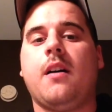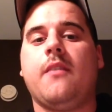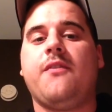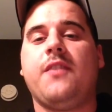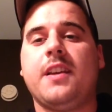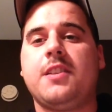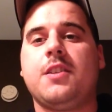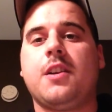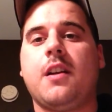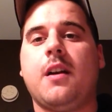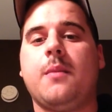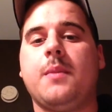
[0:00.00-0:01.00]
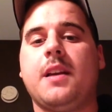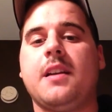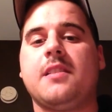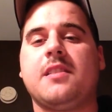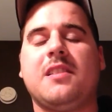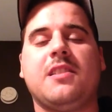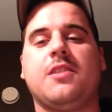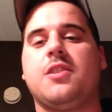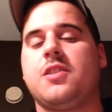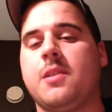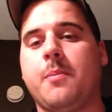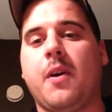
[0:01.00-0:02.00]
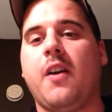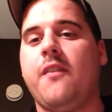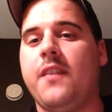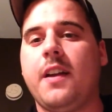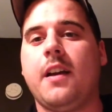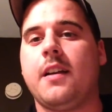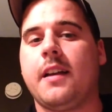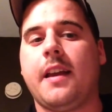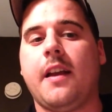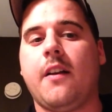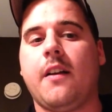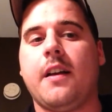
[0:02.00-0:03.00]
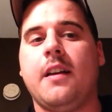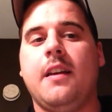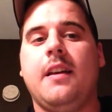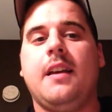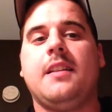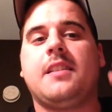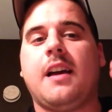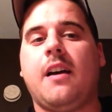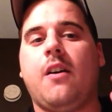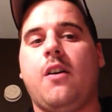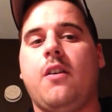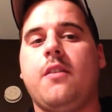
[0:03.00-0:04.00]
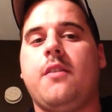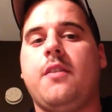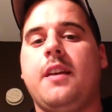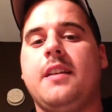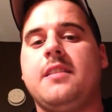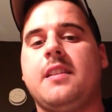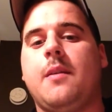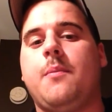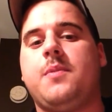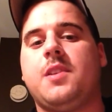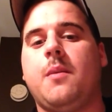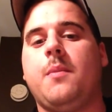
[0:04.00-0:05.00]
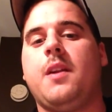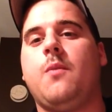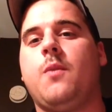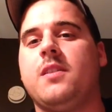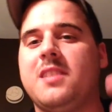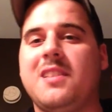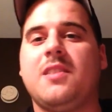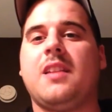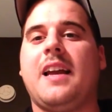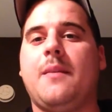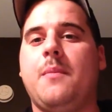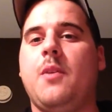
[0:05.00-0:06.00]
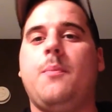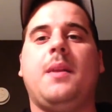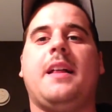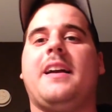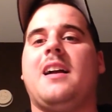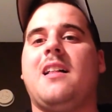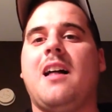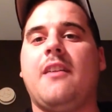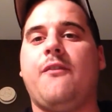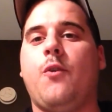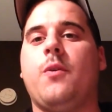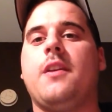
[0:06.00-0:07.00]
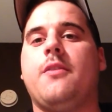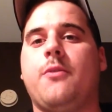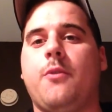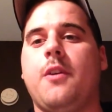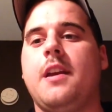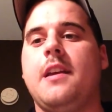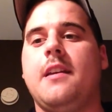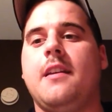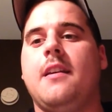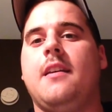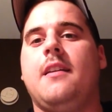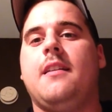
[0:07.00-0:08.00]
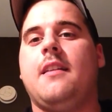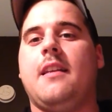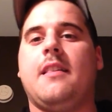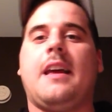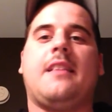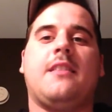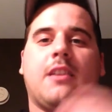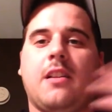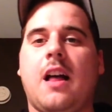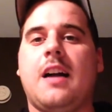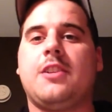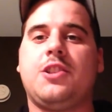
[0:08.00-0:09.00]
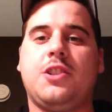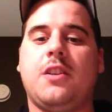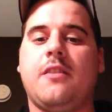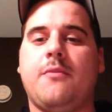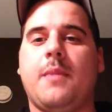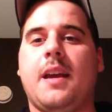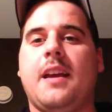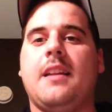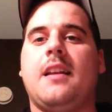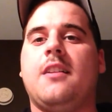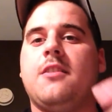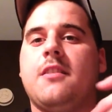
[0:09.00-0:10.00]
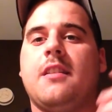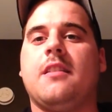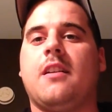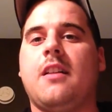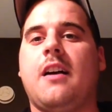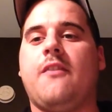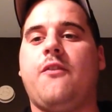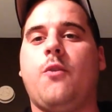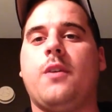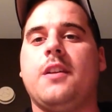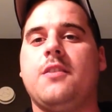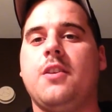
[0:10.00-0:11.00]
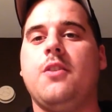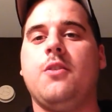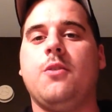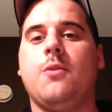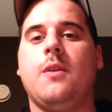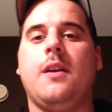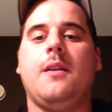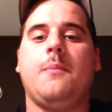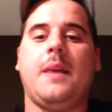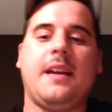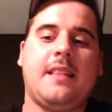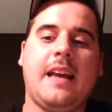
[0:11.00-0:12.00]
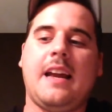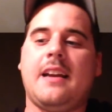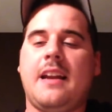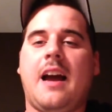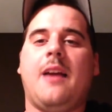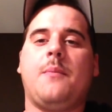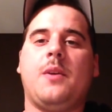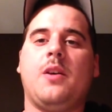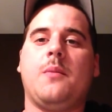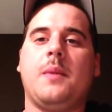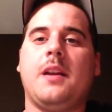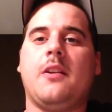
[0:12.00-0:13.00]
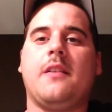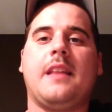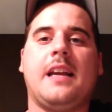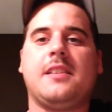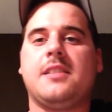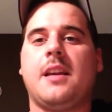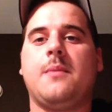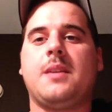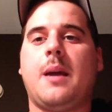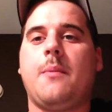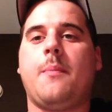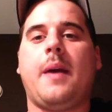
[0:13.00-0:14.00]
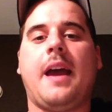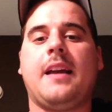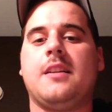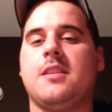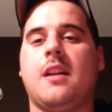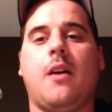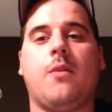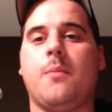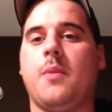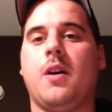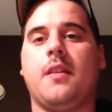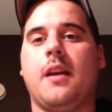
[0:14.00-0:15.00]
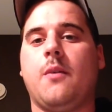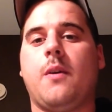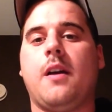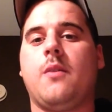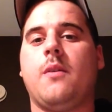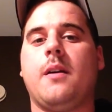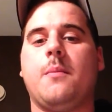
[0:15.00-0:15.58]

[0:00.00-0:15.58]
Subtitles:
fix your gun, because this is just a perfect gun to carry. It's got all the things that somebody wants. It would be like a Glock 43, like the Glock should have made, other than the Glock 42. Make that a 9mm and that same type of package, and I would have bought that right away,